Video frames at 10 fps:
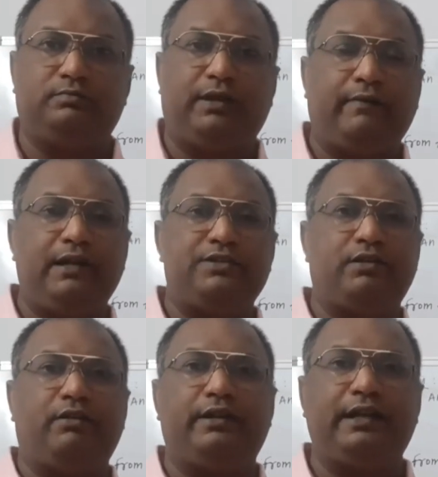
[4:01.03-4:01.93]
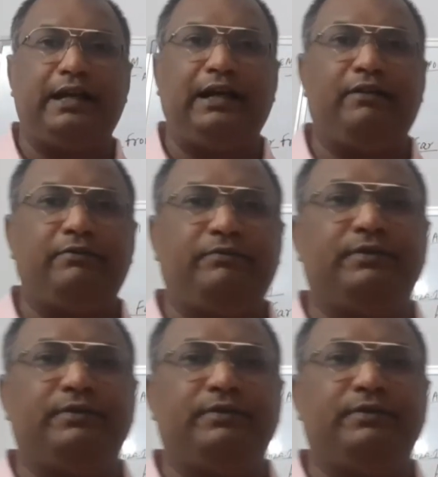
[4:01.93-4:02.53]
Privileged children have